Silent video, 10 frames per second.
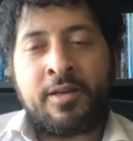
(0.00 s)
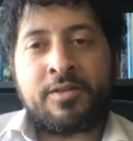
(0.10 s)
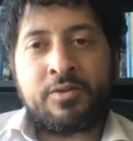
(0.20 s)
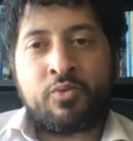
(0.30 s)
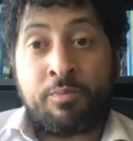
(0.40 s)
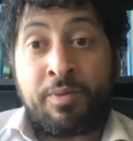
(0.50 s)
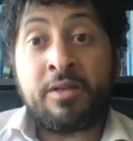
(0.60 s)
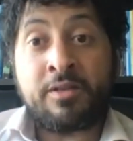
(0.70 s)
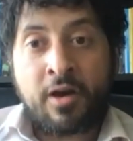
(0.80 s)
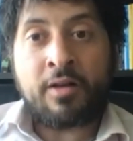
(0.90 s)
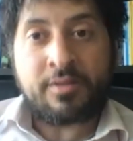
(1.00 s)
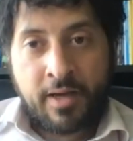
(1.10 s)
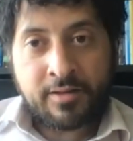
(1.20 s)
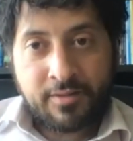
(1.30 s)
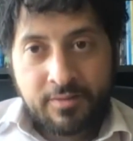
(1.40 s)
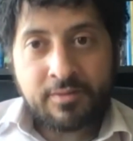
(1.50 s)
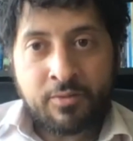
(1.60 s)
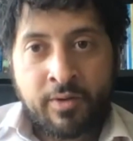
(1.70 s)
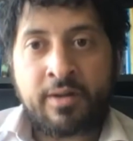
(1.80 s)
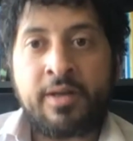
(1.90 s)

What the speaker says: It's repeated contact, right?